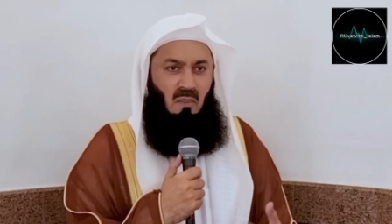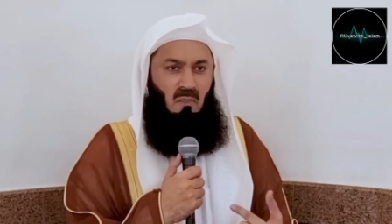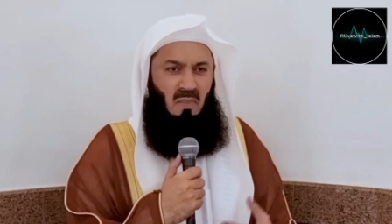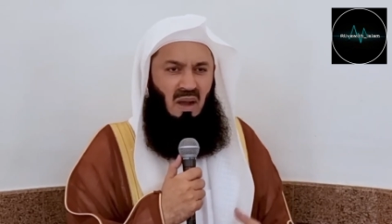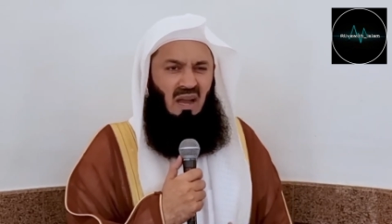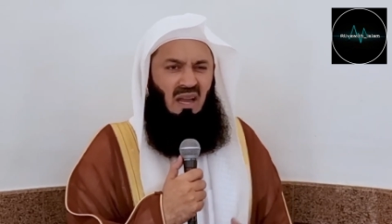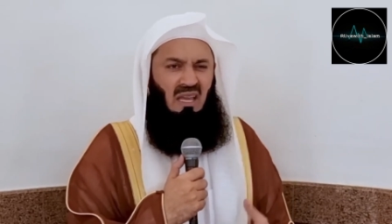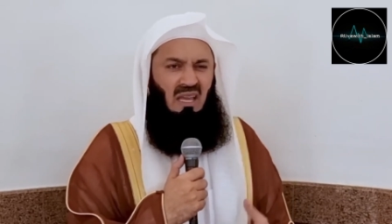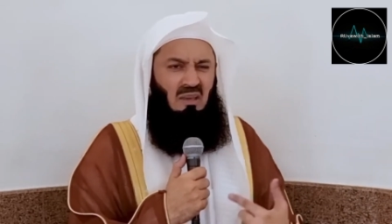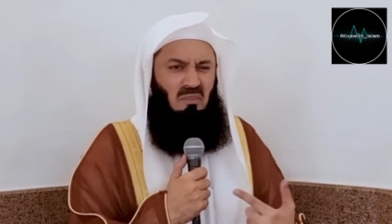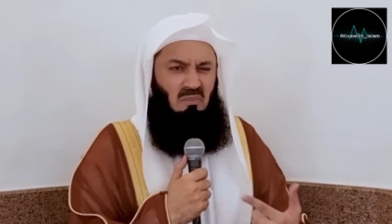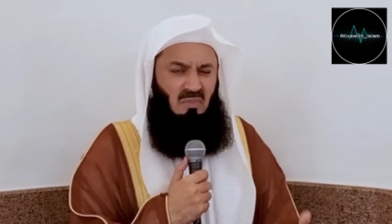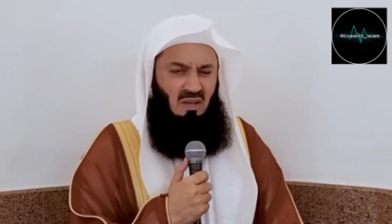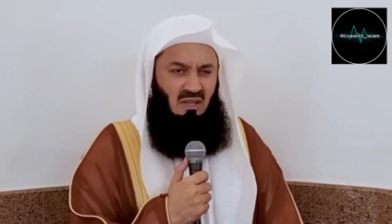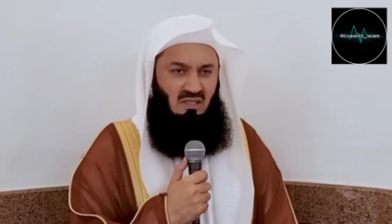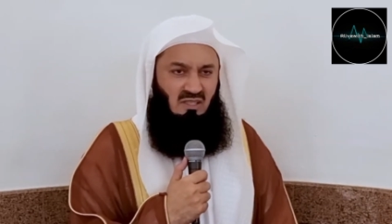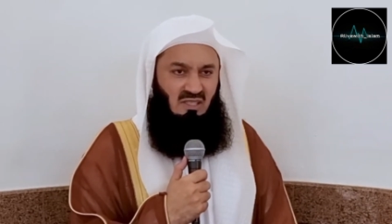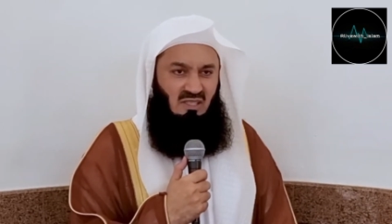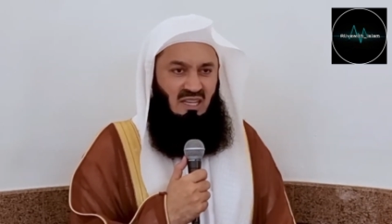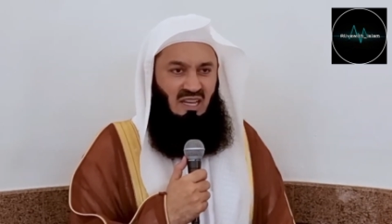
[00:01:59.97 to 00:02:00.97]
My
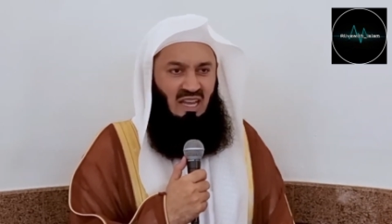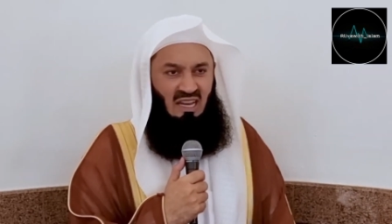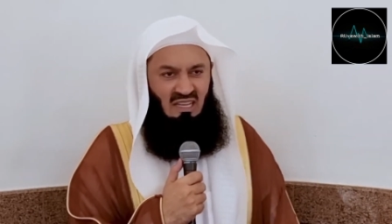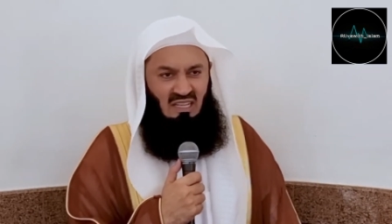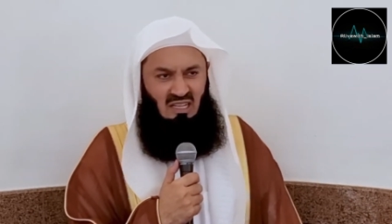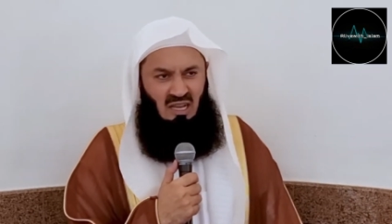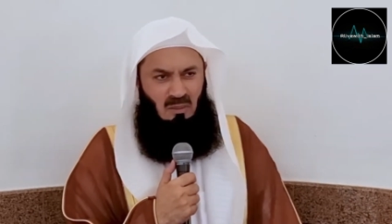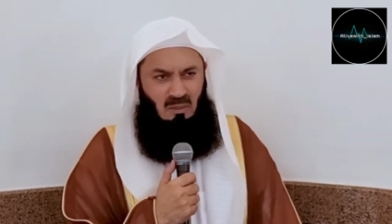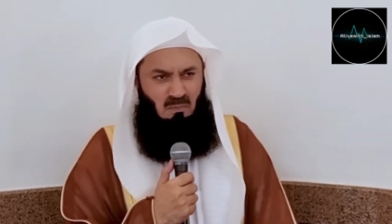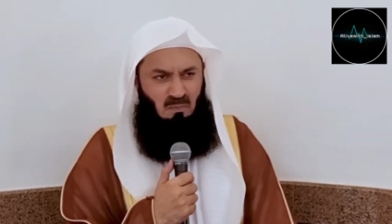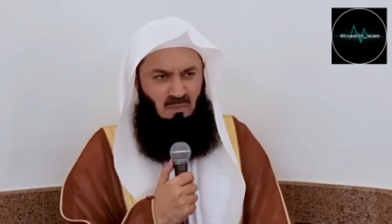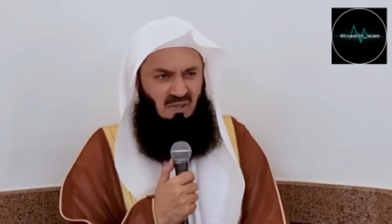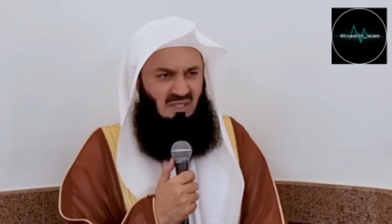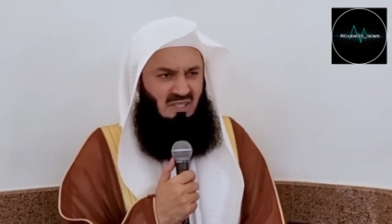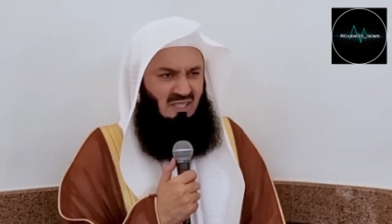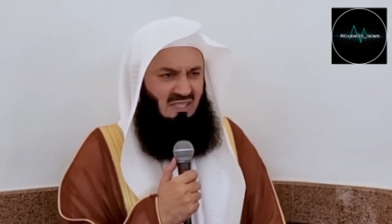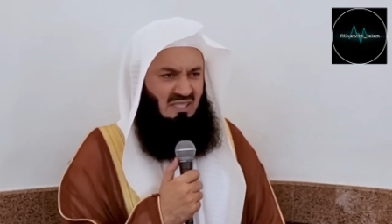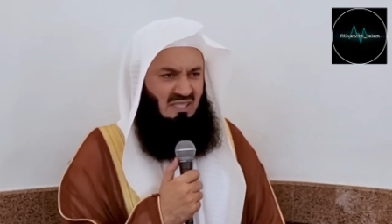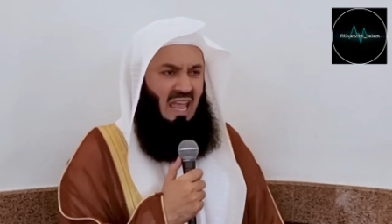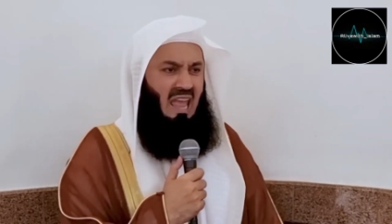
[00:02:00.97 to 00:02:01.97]
mercy
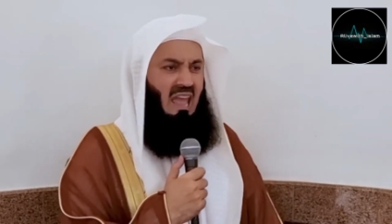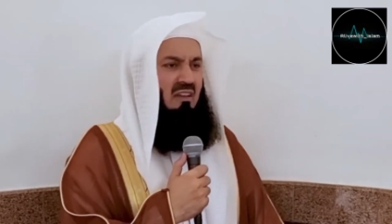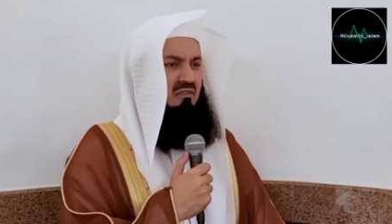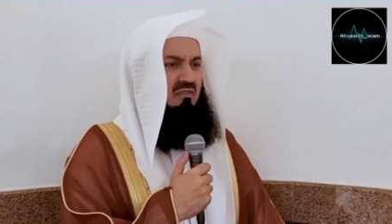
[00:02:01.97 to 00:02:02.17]
encompasses